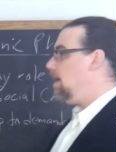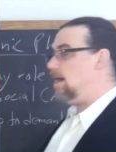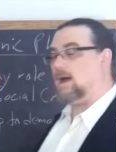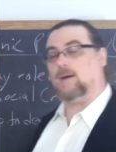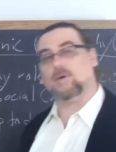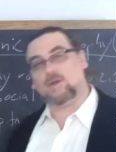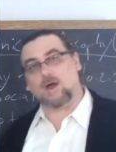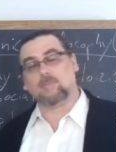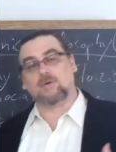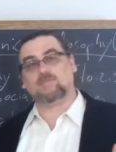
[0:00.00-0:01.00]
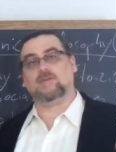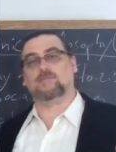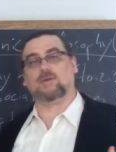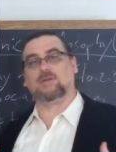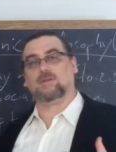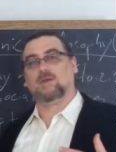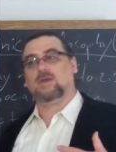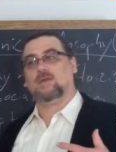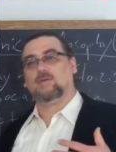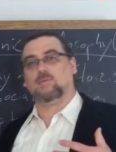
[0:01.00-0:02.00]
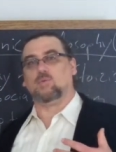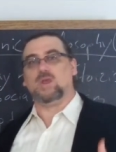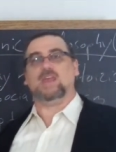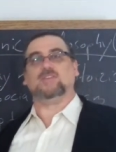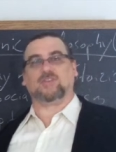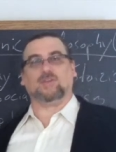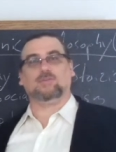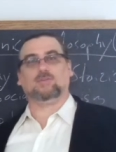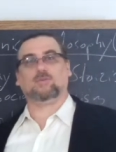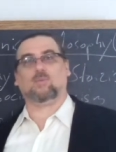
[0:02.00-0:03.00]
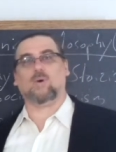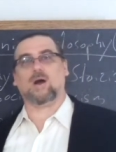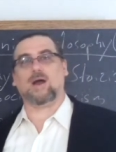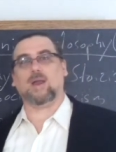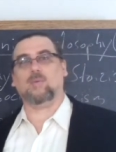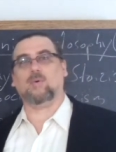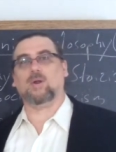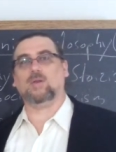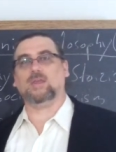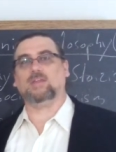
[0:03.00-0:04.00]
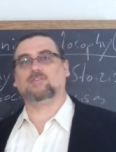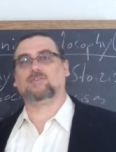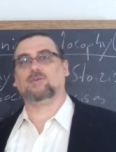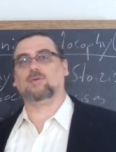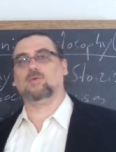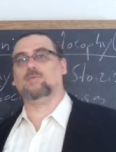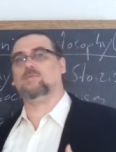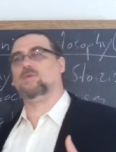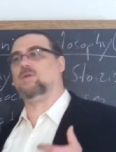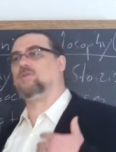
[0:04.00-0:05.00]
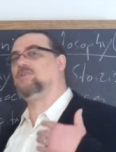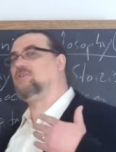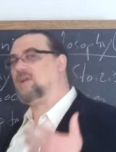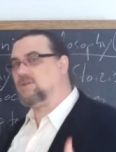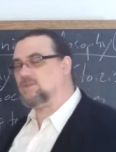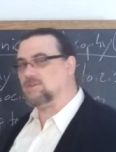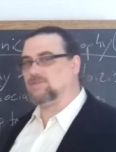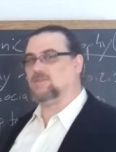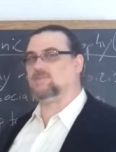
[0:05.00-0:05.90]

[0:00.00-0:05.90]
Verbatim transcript: uh, a number of different reasons why one needs to, you know, think this